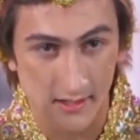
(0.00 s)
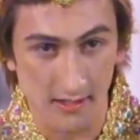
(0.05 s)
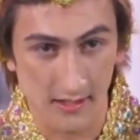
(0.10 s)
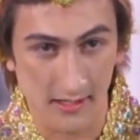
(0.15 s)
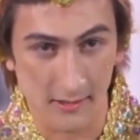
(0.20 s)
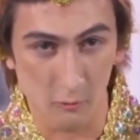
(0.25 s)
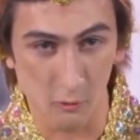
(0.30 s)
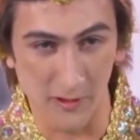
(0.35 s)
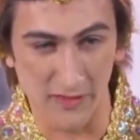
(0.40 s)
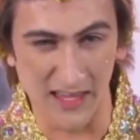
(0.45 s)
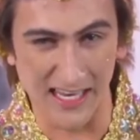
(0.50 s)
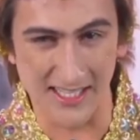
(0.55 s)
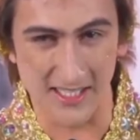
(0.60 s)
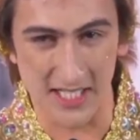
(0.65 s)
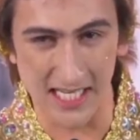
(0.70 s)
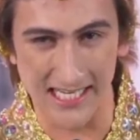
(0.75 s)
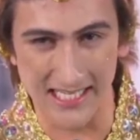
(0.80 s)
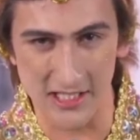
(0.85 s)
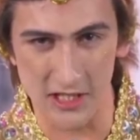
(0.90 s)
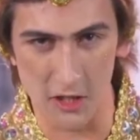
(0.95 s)
with
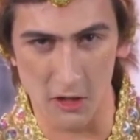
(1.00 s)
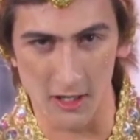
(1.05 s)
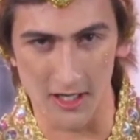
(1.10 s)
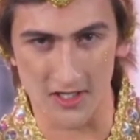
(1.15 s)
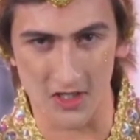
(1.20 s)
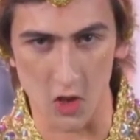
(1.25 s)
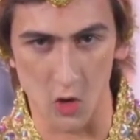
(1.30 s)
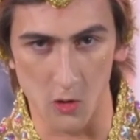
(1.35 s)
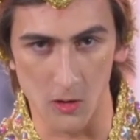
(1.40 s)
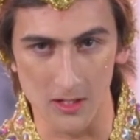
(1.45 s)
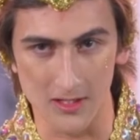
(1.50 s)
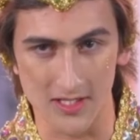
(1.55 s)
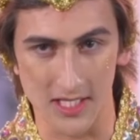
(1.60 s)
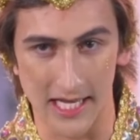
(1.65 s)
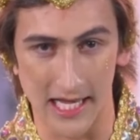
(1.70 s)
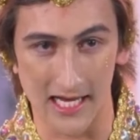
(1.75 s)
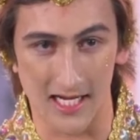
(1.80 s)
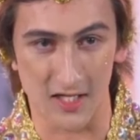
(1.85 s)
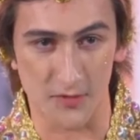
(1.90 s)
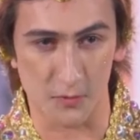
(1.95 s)
18 years old
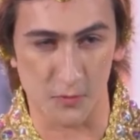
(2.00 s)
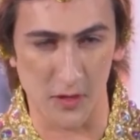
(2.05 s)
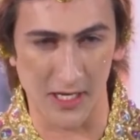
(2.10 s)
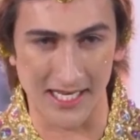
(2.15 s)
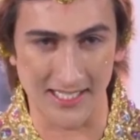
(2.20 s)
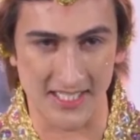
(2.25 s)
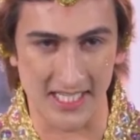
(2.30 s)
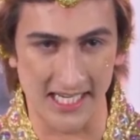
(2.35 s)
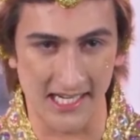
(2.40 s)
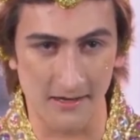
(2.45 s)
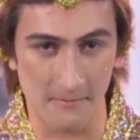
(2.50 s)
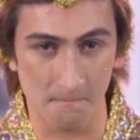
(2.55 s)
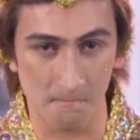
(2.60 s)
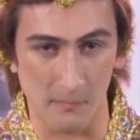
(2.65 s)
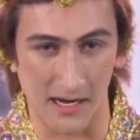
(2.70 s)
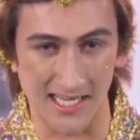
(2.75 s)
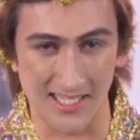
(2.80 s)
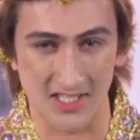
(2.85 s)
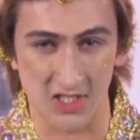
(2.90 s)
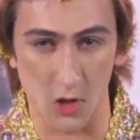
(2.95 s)
expressing my
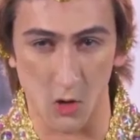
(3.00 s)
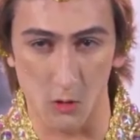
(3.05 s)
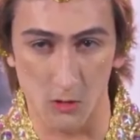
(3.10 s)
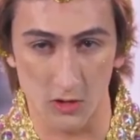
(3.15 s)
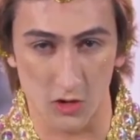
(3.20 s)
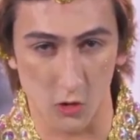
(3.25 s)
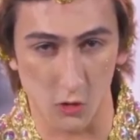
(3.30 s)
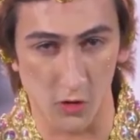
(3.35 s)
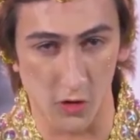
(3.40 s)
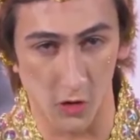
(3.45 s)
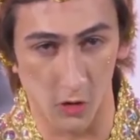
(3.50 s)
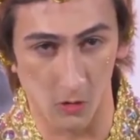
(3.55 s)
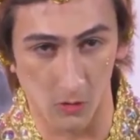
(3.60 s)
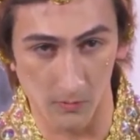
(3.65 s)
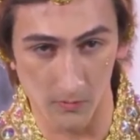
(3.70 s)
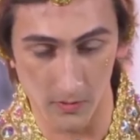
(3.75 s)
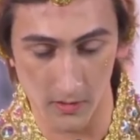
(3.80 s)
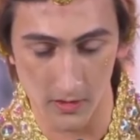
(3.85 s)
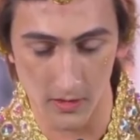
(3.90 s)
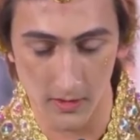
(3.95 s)
soul to you.
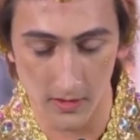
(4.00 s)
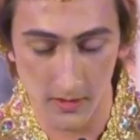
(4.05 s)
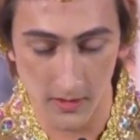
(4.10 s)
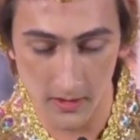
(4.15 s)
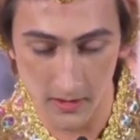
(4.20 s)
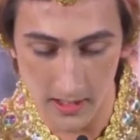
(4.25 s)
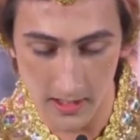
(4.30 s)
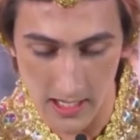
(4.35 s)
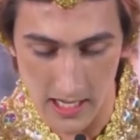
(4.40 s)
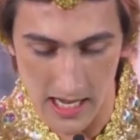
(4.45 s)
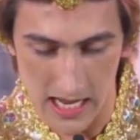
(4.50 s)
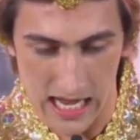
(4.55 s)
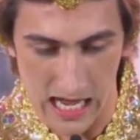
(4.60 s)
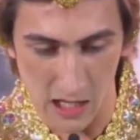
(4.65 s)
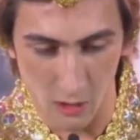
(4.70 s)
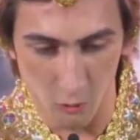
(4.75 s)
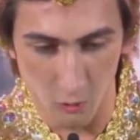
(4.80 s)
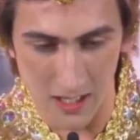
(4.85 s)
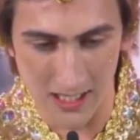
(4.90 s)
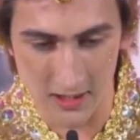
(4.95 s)
I
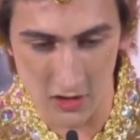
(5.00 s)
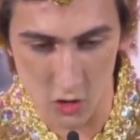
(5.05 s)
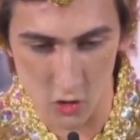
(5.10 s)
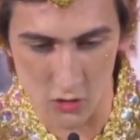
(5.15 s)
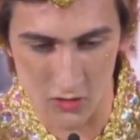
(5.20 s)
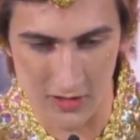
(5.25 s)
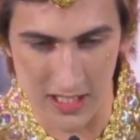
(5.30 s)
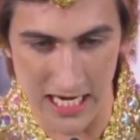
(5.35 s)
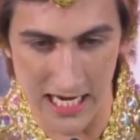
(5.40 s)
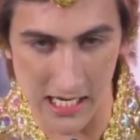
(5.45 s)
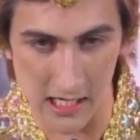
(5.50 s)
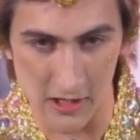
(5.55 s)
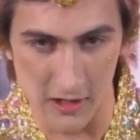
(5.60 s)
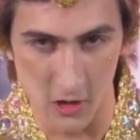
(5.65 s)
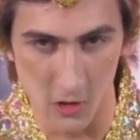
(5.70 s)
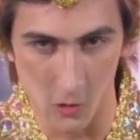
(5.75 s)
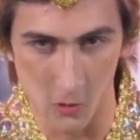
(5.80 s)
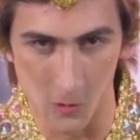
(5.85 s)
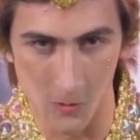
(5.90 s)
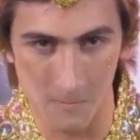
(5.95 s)
want to tell you
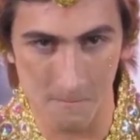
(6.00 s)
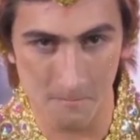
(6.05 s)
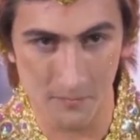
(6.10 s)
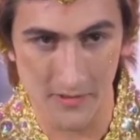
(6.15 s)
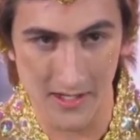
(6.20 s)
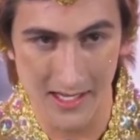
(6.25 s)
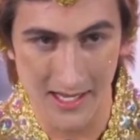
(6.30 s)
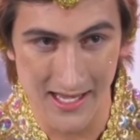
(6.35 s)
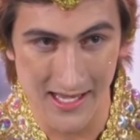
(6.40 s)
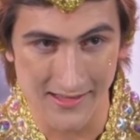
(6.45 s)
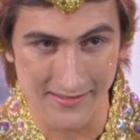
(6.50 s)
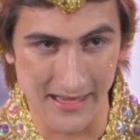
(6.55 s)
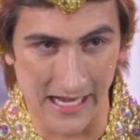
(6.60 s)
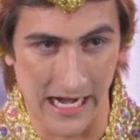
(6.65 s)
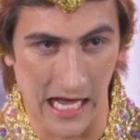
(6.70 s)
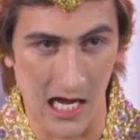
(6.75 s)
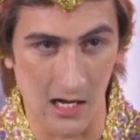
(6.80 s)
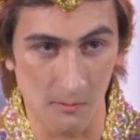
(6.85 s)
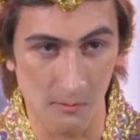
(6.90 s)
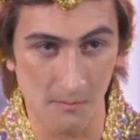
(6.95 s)
that
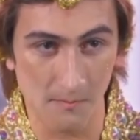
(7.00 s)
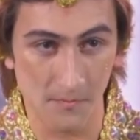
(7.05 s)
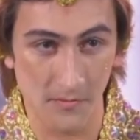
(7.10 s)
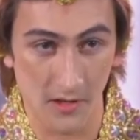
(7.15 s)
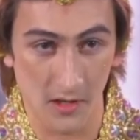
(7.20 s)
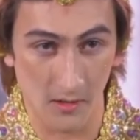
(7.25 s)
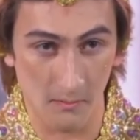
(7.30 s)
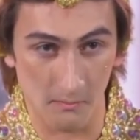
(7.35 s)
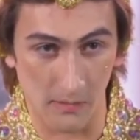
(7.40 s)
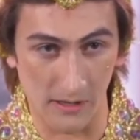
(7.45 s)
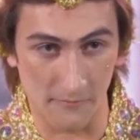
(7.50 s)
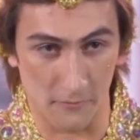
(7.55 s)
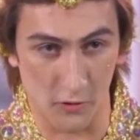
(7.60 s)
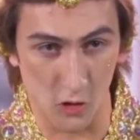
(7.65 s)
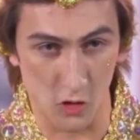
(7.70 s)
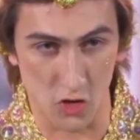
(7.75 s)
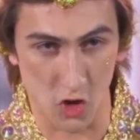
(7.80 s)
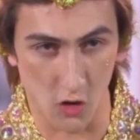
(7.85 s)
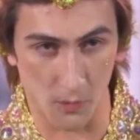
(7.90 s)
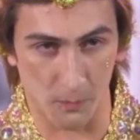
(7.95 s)
I'm, my future
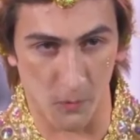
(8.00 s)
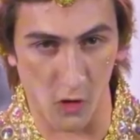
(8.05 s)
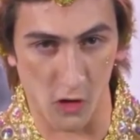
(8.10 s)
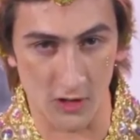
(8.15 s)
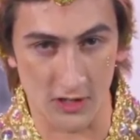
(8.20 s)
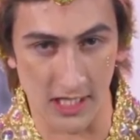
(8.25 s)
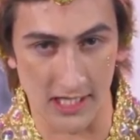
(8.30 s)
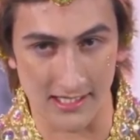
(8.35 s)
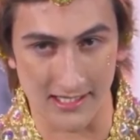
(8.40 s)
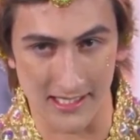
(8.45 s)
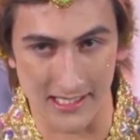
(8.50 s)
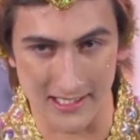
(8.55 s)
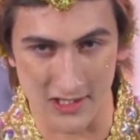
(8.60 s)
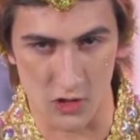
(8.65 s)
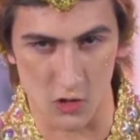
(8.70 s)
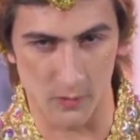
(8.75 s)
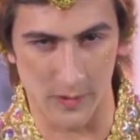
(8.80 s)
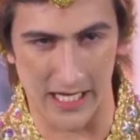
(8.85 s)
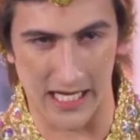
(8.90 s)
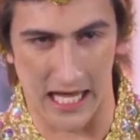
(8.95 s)
project is to
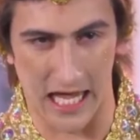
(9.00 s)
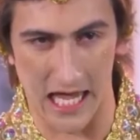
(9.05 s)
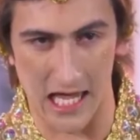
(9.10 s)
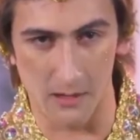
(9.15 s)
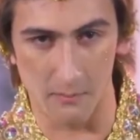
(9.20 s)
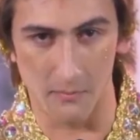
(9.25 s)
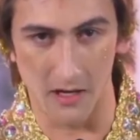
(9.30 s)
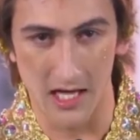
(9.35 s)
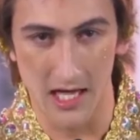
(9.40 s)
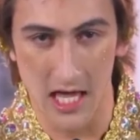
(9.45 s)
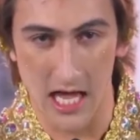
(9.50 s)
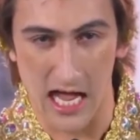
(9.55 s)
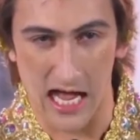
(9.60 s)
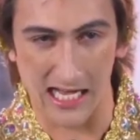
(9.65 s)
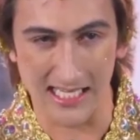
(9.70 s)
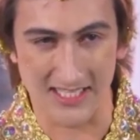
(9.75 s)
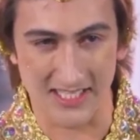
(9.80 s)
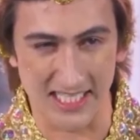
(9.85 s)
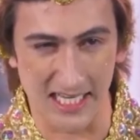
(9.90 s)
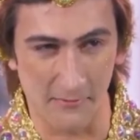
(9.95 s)
become a
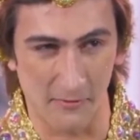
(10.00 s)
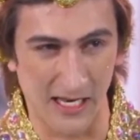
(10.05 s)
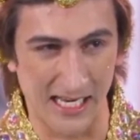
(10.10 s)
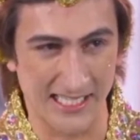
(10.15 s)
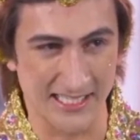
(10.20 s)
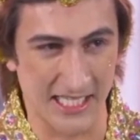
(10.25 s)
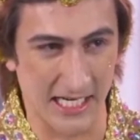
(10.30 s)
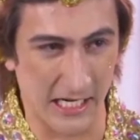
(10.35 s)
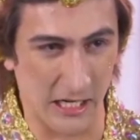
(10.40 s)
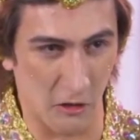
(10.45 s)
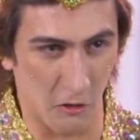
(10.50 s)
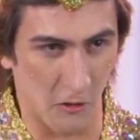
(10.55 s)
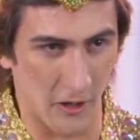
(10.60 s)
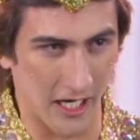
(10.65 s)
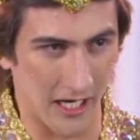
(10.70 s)
civil engineering